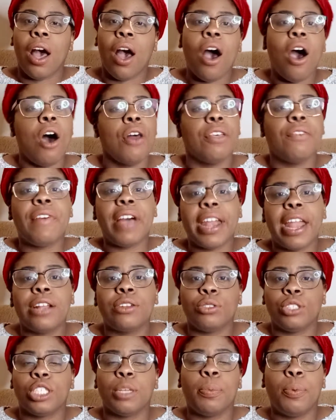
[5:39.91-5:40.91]
all the
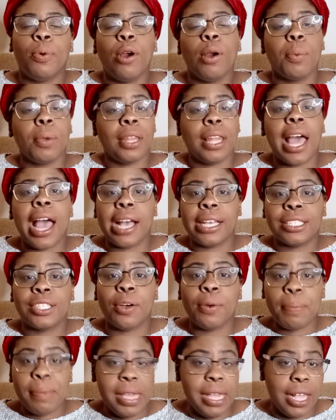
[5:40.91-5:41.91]
financial support relies
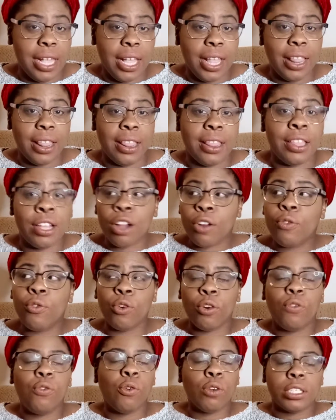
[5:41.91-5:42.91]
on me.
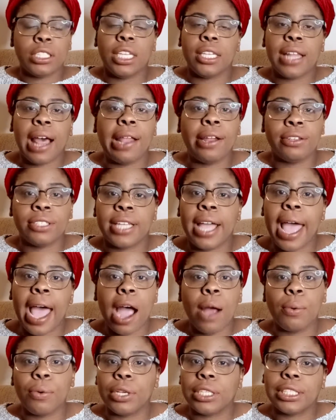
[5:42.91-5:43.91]
Therefore, $14 an
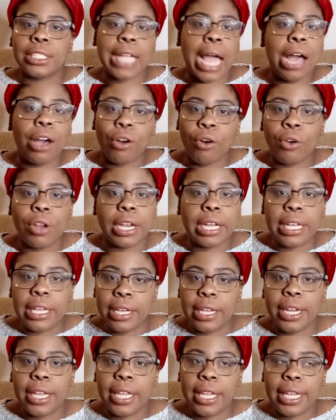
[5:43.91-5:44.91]
hour is not going to
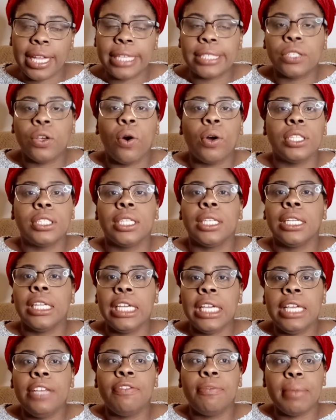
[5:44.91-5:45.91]
cut it. It's going to
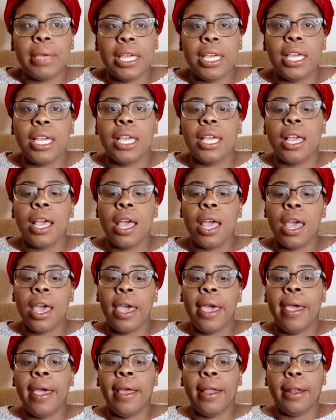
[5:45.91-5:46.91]
leave me
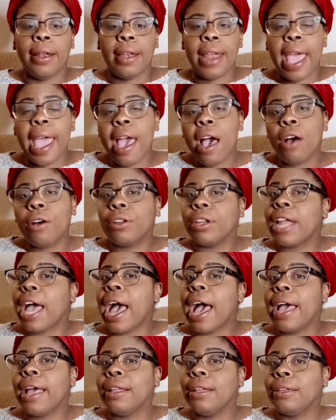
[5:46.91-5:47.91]
now
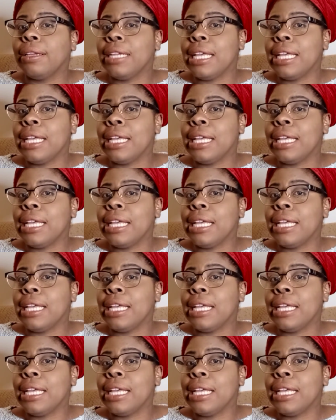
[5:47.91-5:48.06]
not